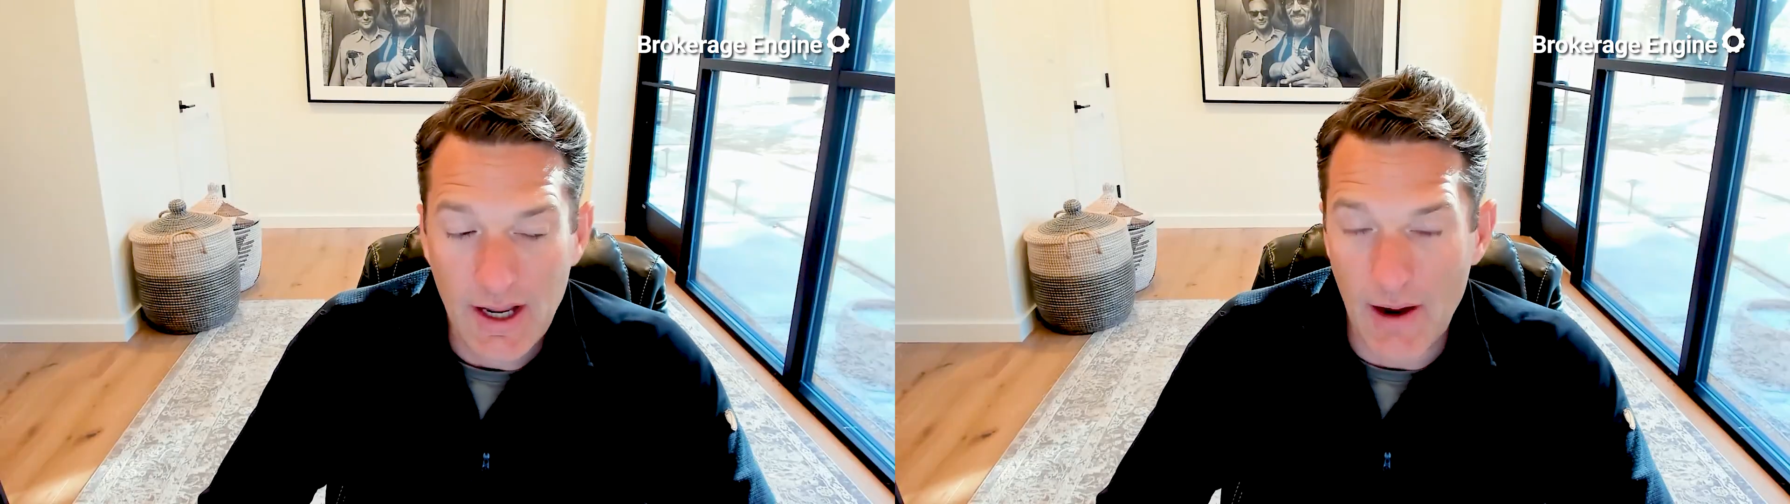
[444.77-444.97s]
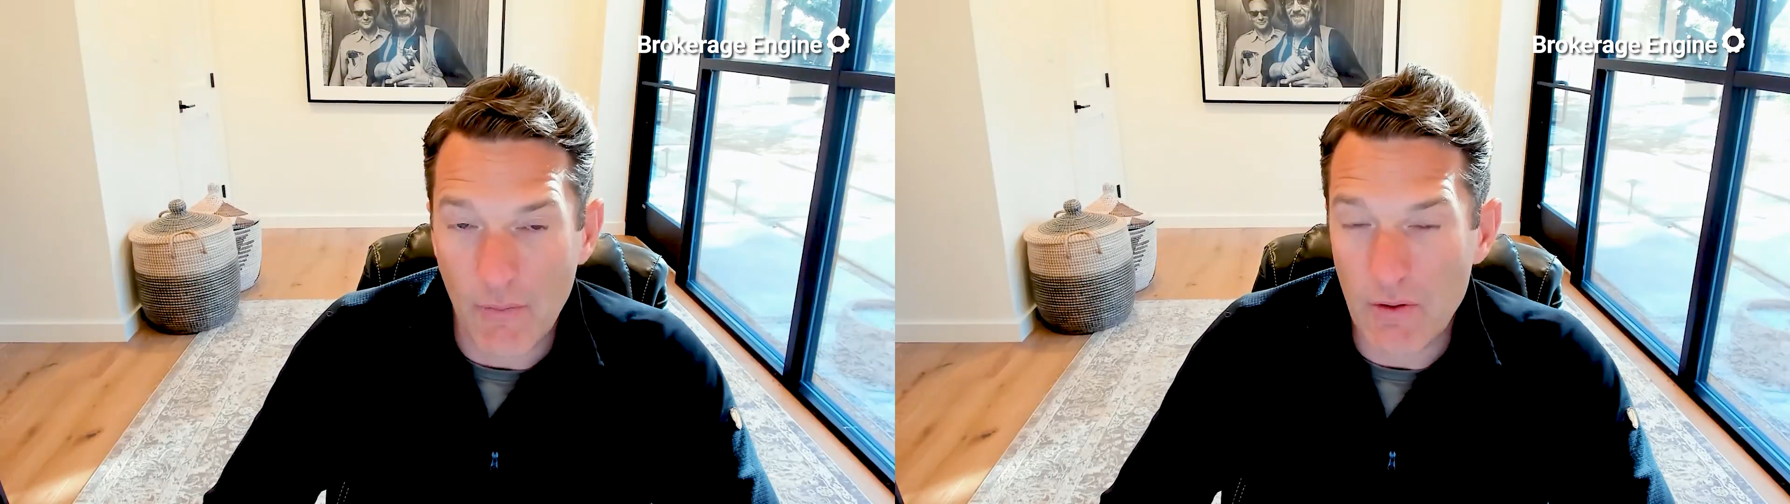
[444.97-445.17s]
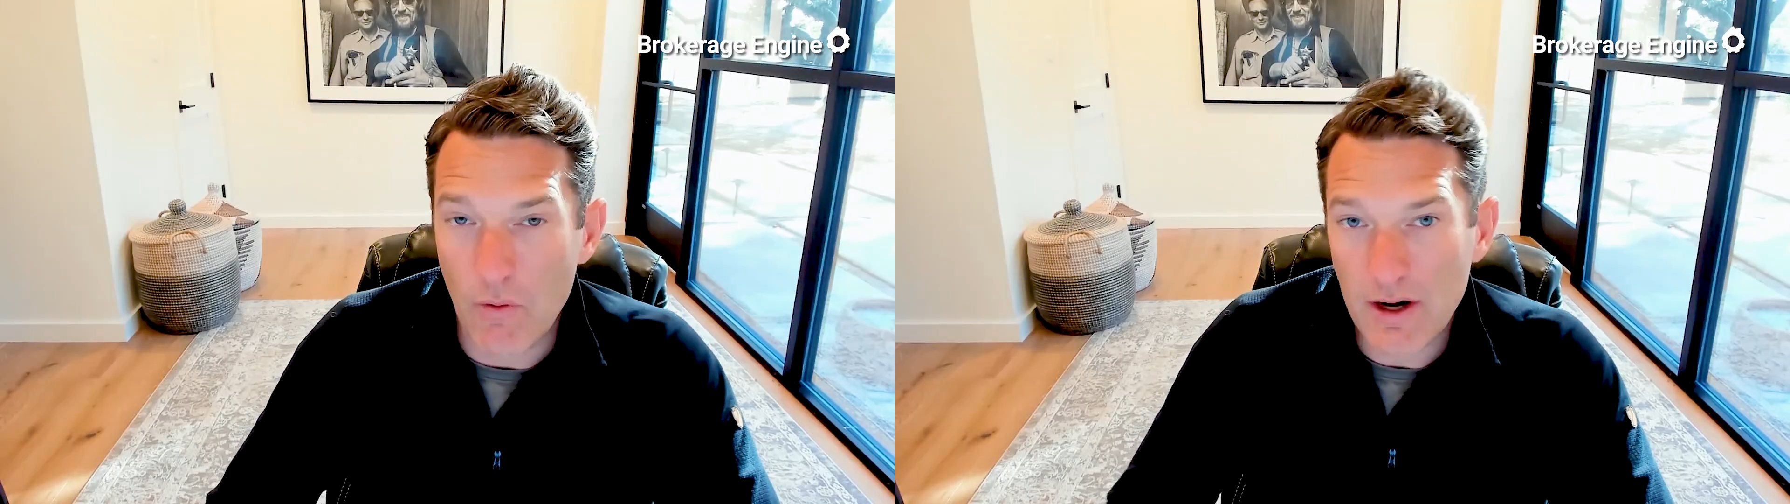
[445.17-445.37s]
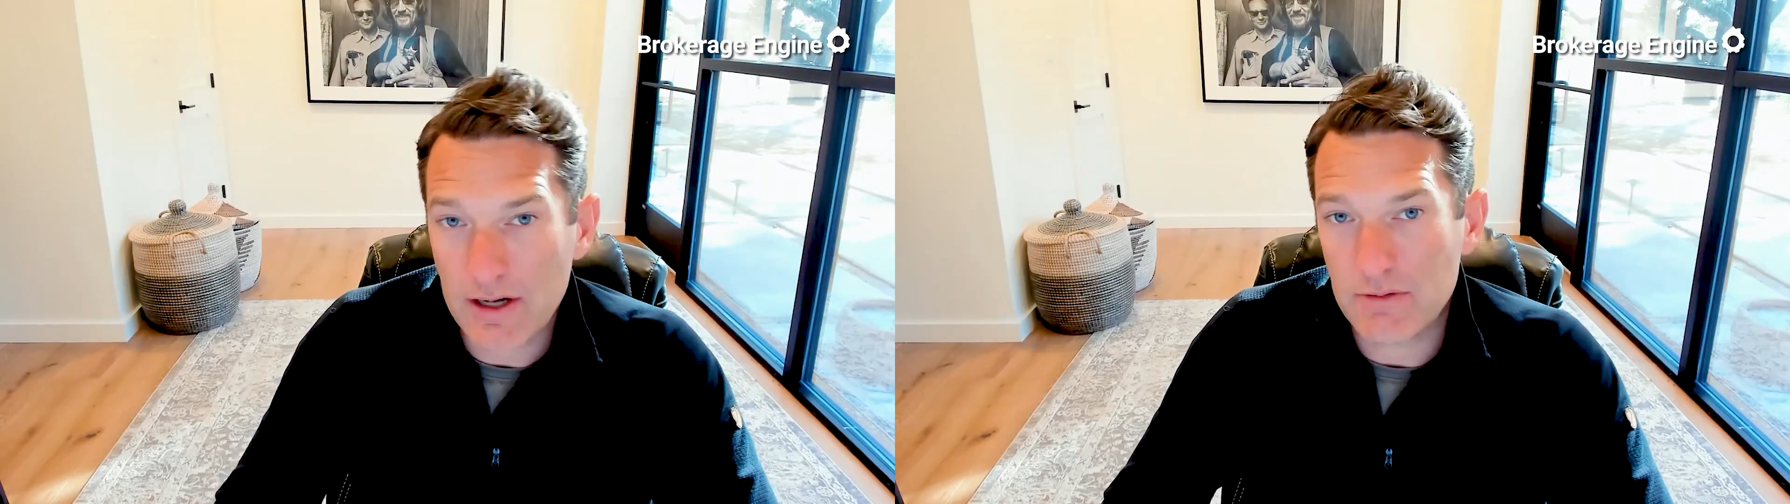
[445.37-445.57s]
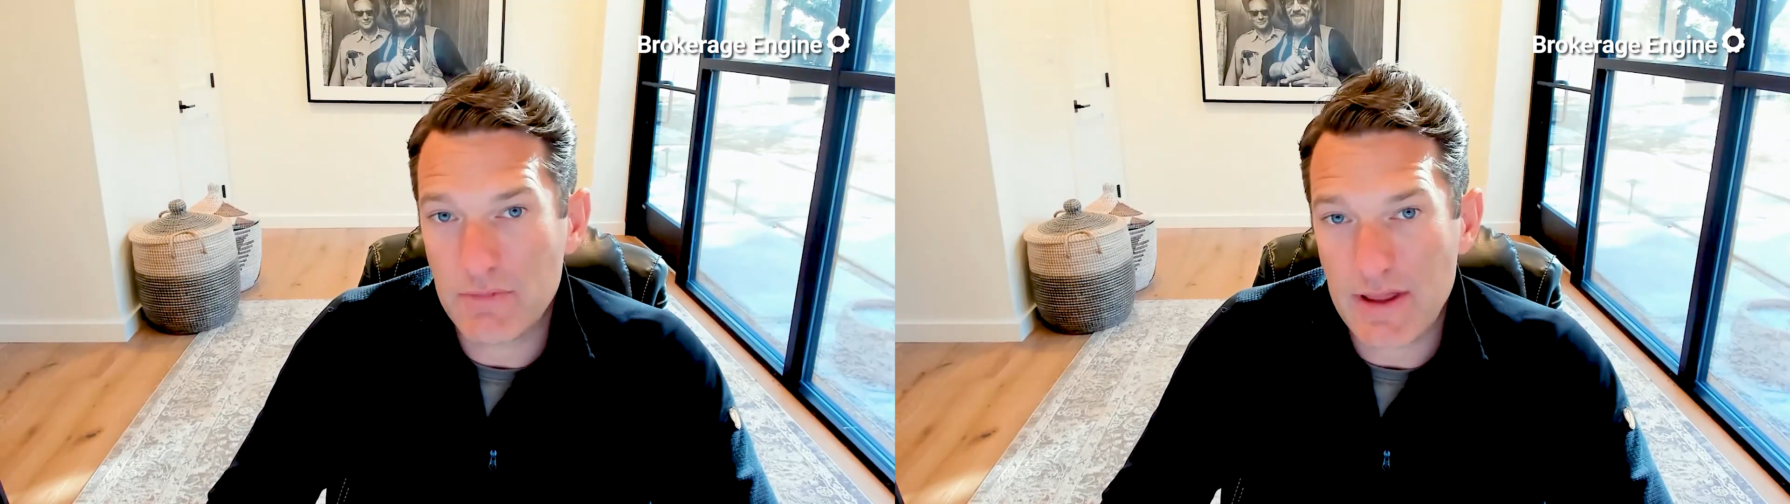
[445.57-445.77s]
and we wanted
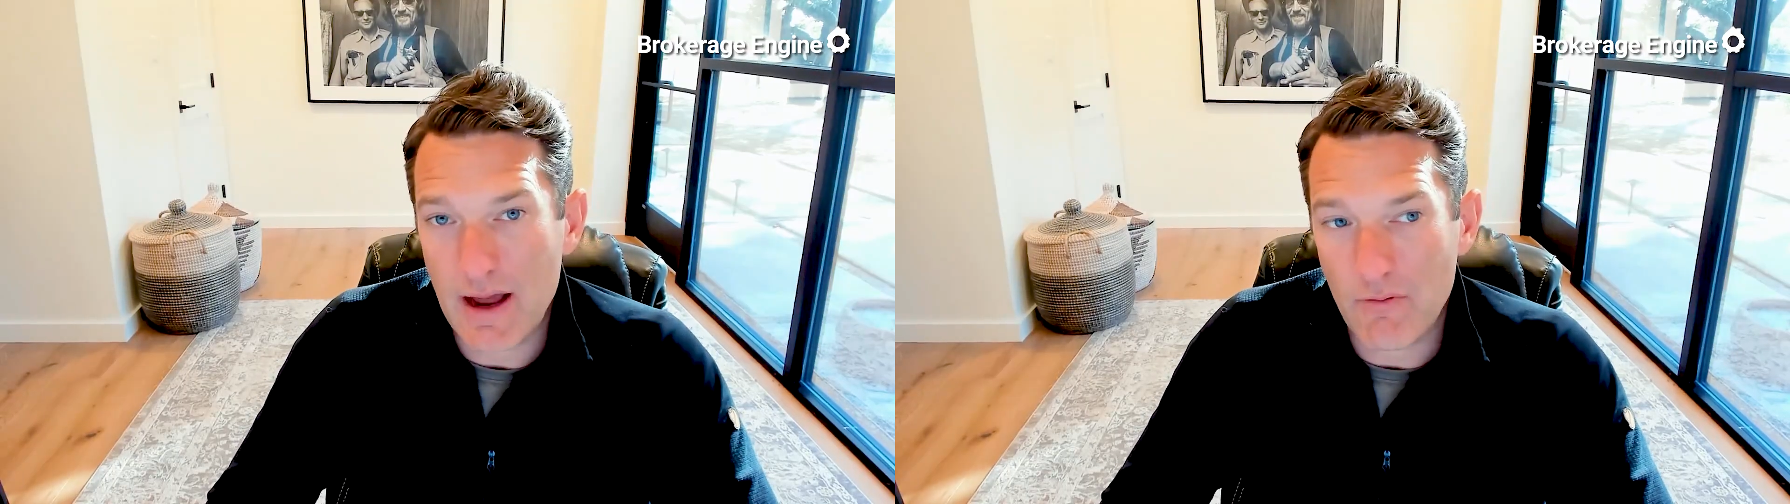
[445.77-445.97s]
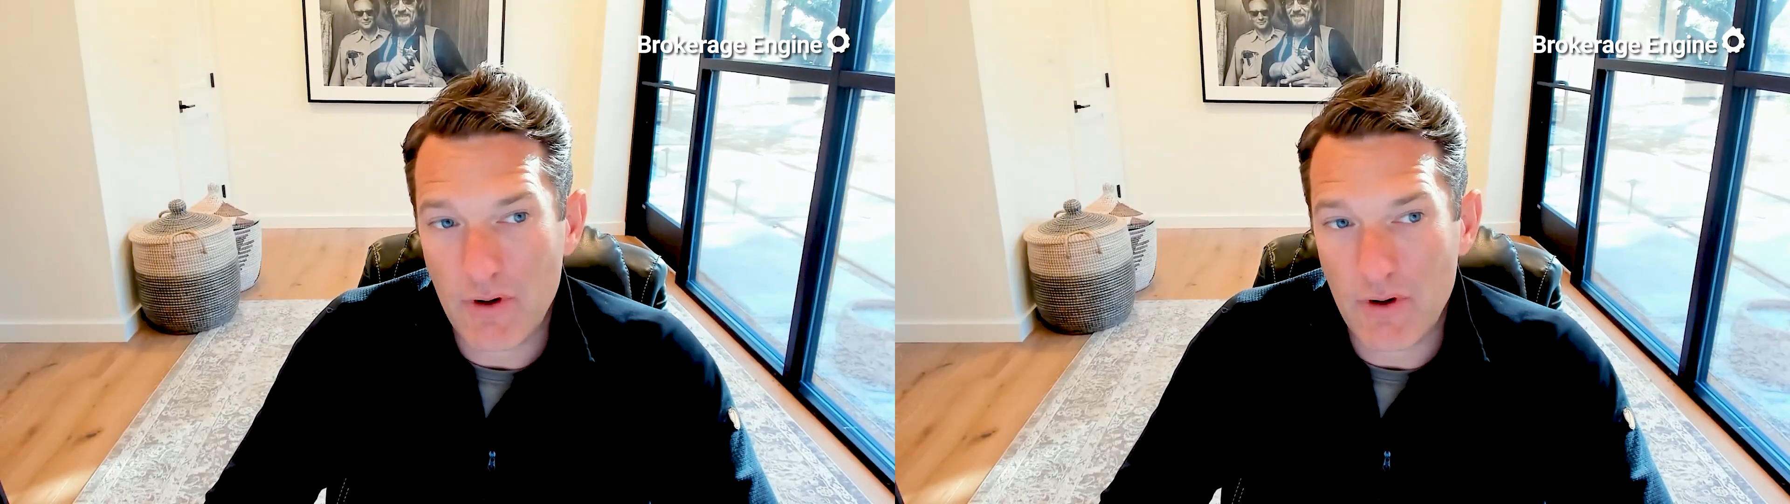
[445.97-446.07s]
it to be that